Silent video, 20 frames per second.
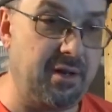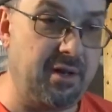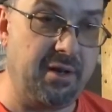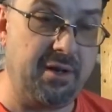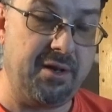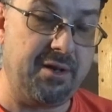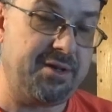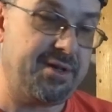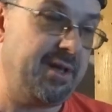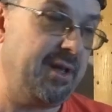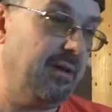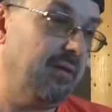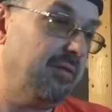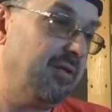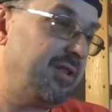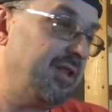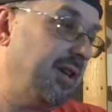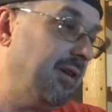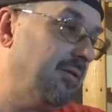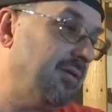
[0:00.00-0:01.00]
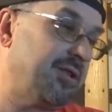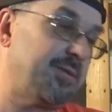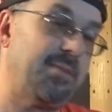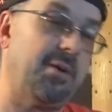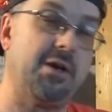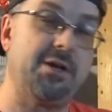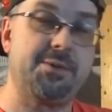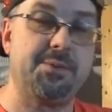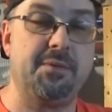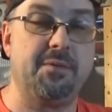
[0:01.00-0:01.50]
and it's
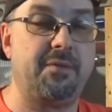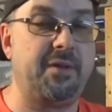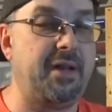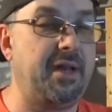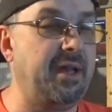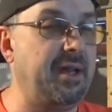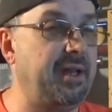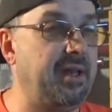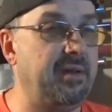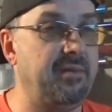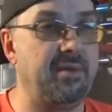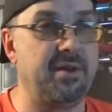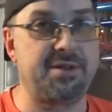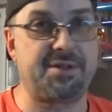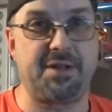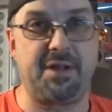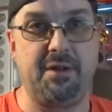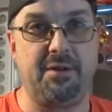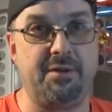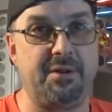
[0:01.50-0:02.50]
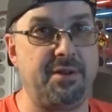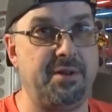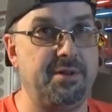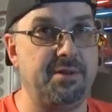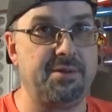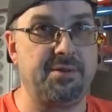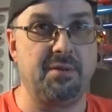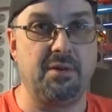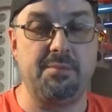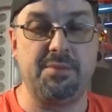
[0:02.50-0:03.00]
irresponsible of any investigator to
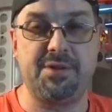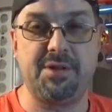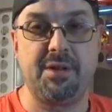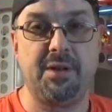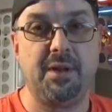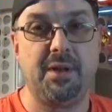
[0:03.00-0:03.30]
use orbs.